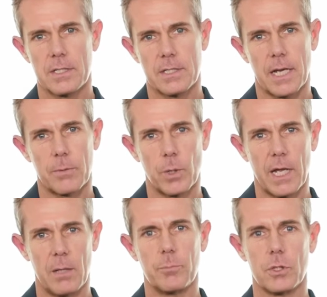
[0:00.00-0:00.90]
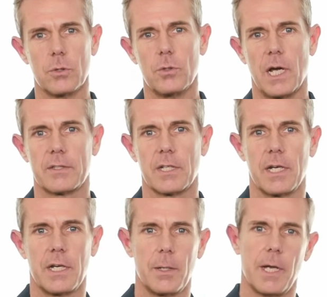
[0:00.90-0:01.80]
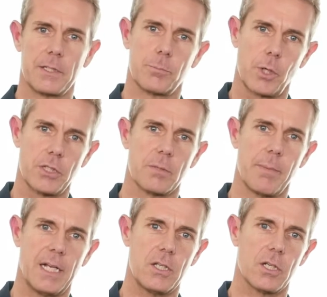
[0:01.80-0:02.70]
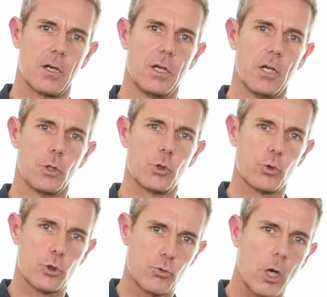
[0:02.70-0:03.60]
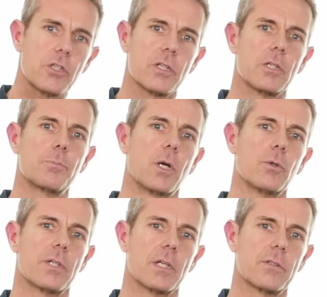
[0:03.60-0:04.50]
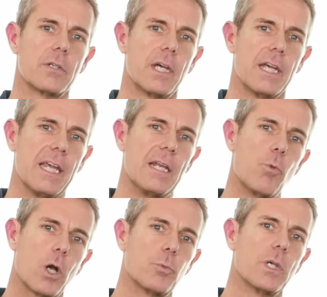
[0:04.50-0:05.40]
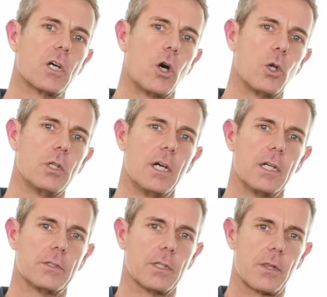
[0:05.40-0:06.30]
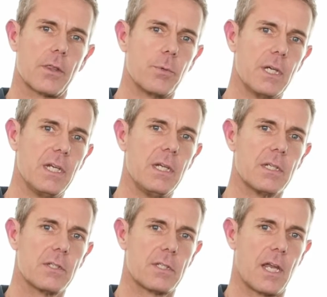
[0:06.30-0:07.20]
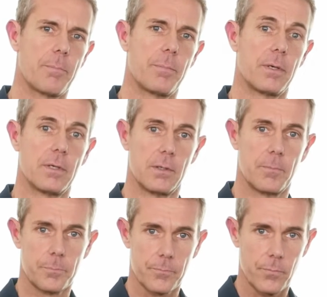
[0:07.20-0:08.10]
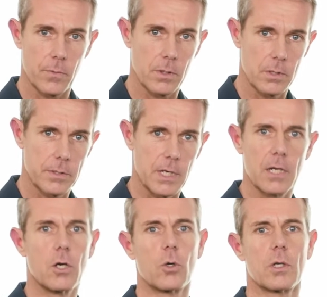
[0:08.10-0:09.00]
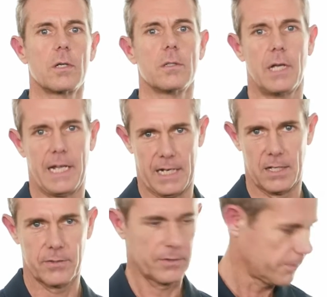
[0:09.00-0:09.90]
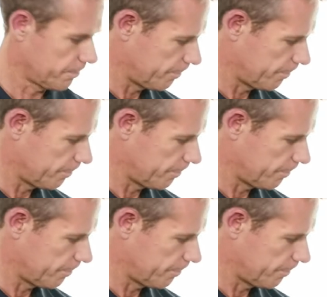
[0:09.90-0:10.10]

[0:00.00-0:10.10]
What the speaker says: that will help you as a project manager to structure this process in what we call the 3-step stakeholder analysis.